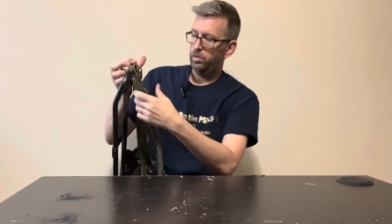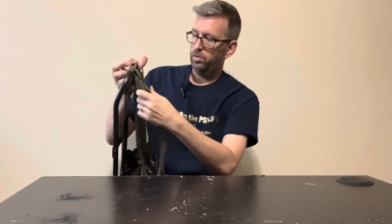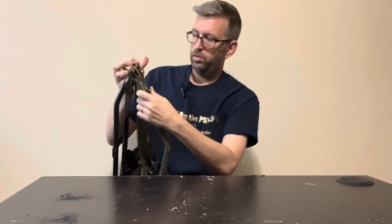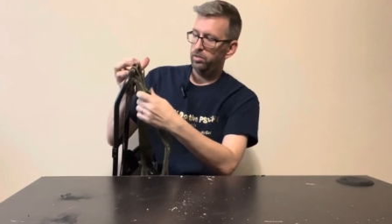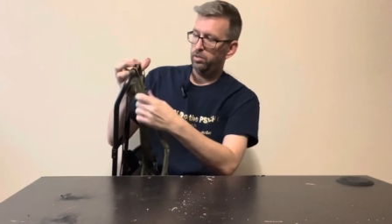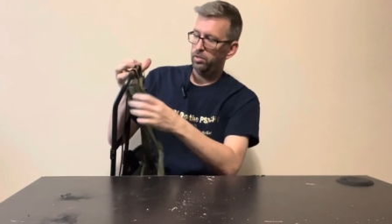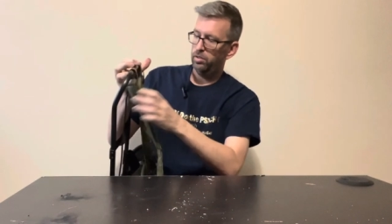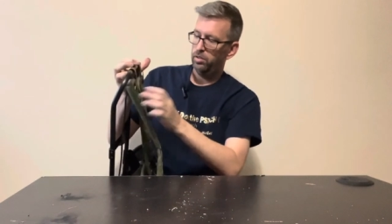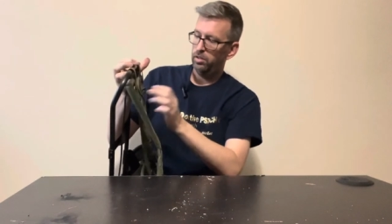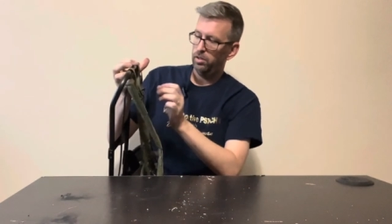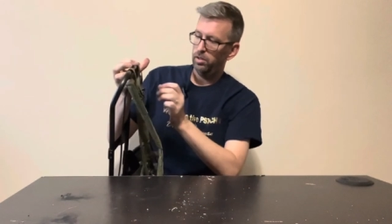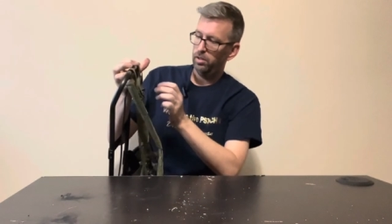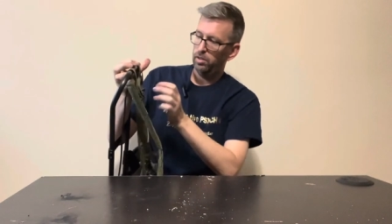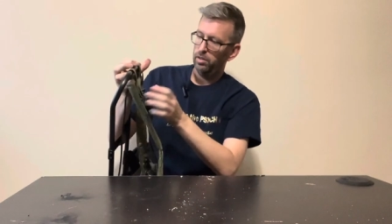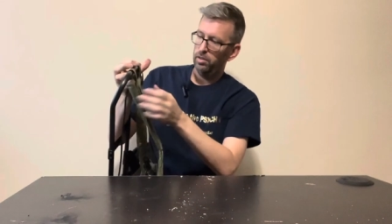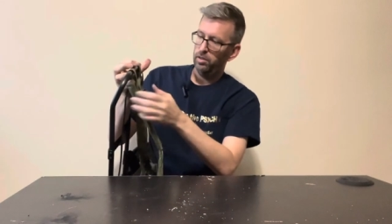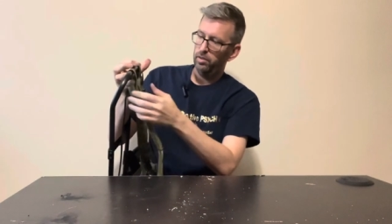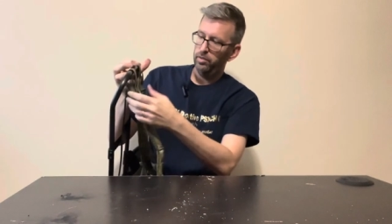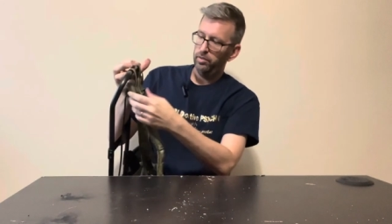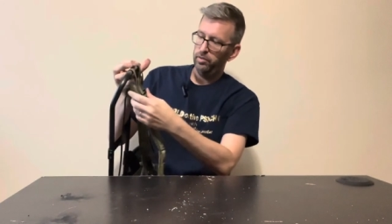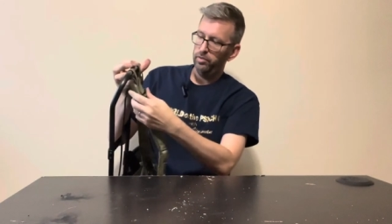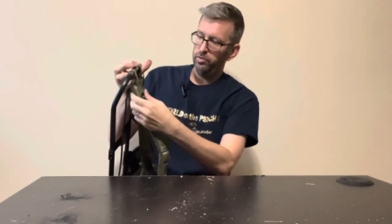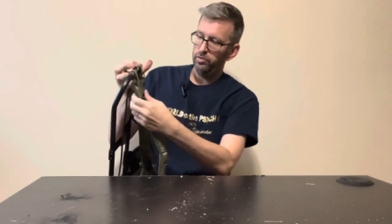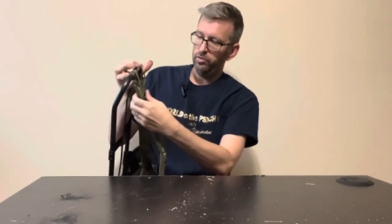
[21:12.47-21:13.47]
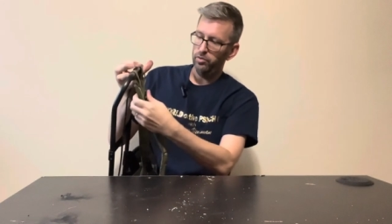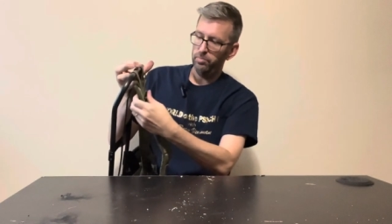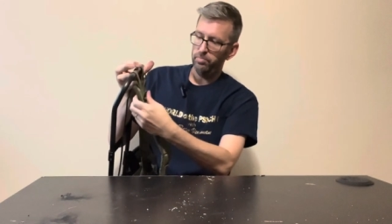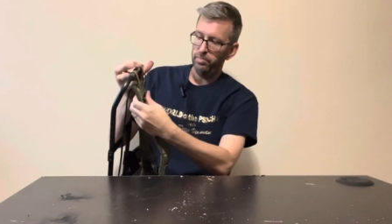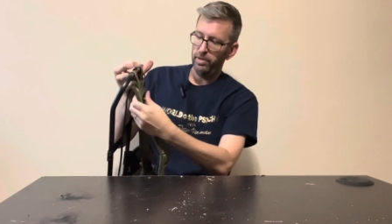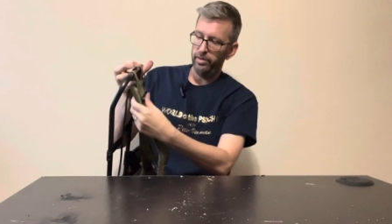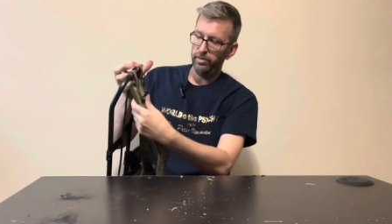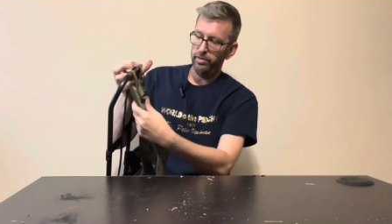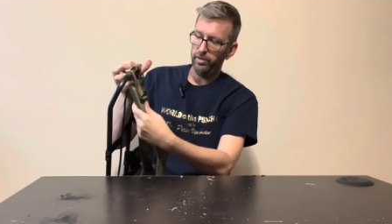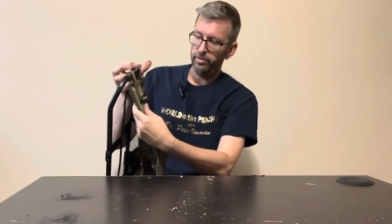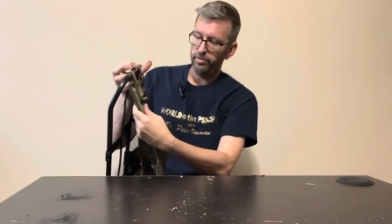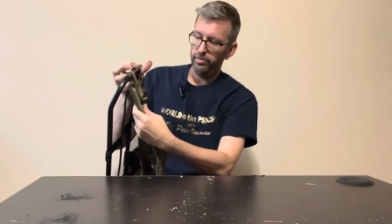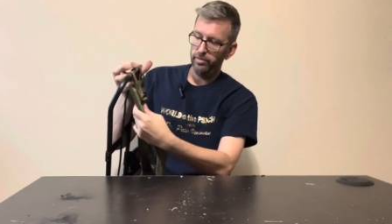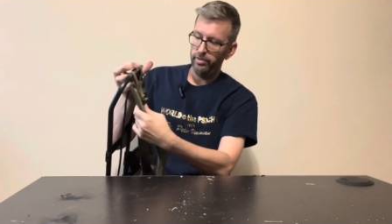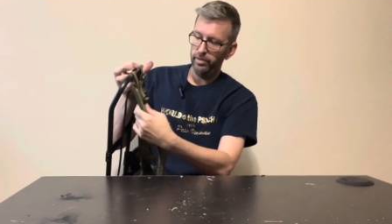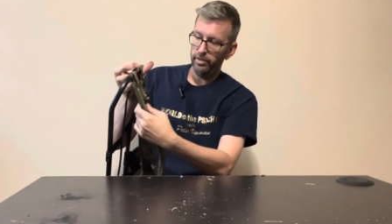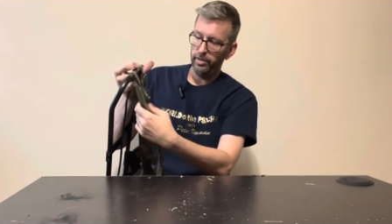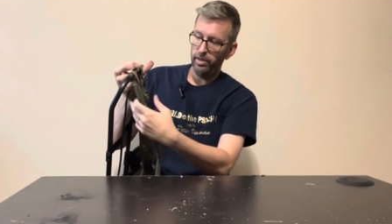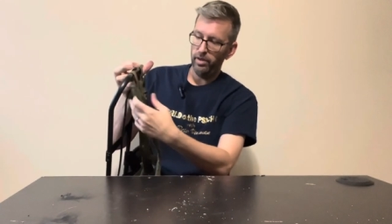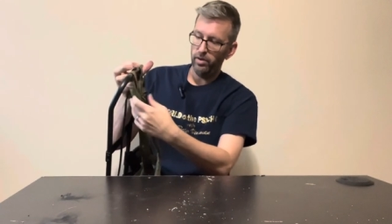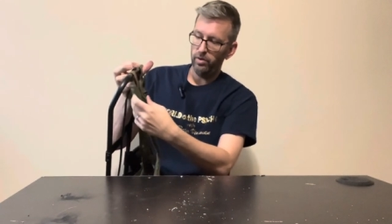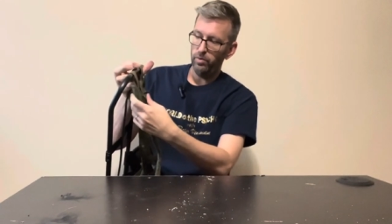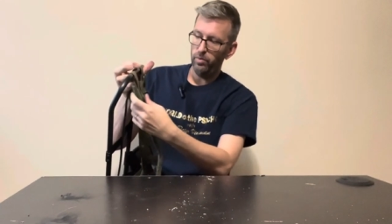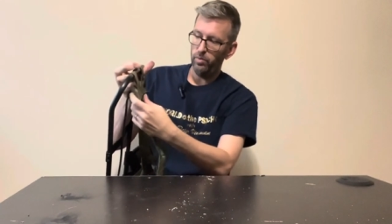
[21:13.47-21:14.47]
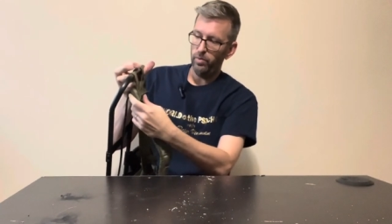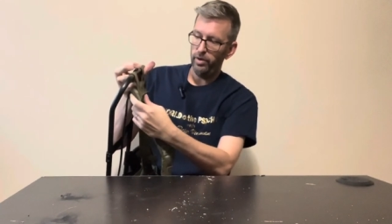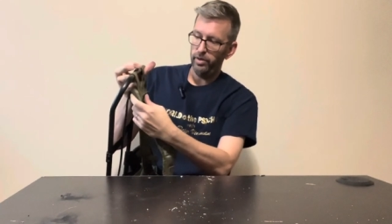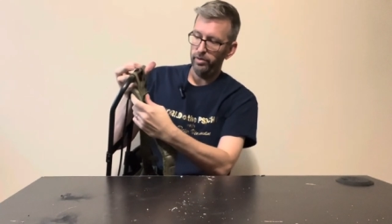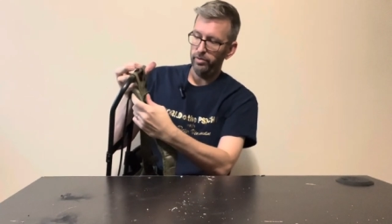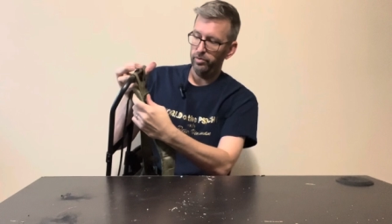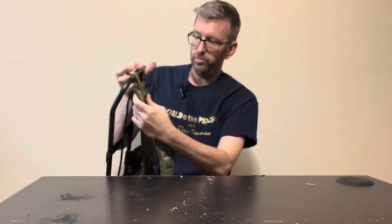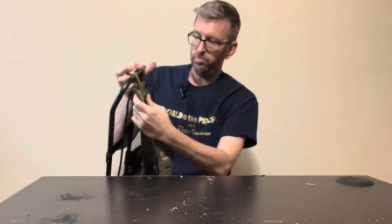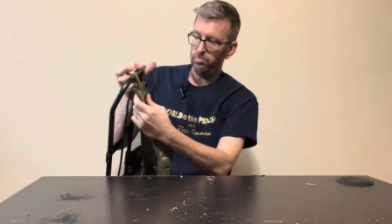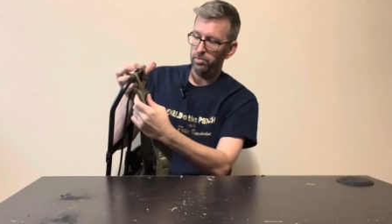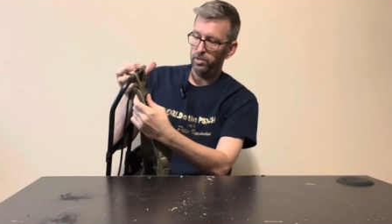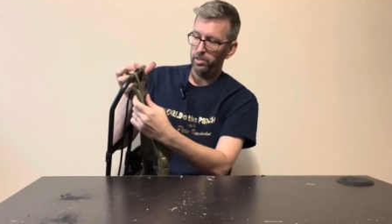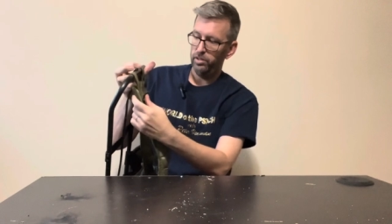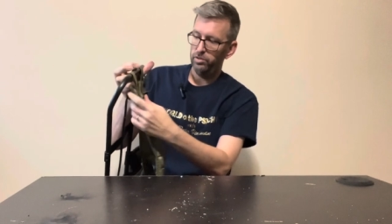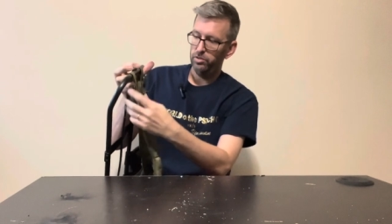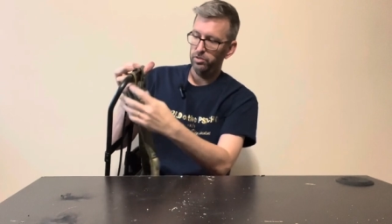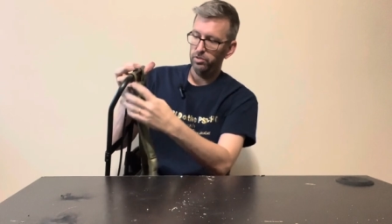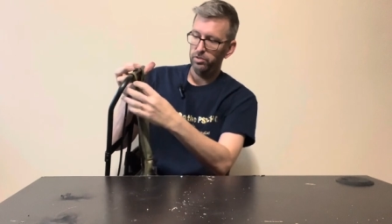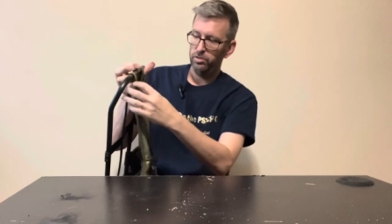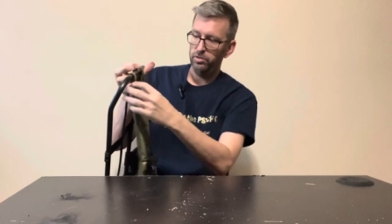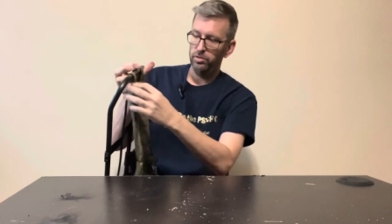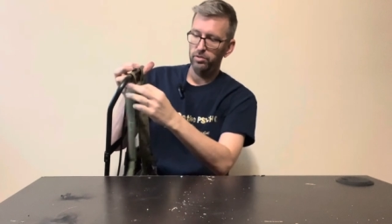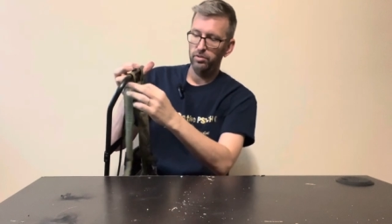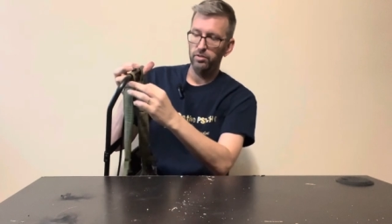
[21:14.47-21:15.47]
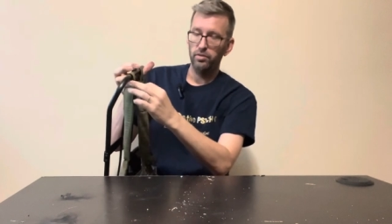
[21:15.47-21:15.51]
so it might not stick out quite as much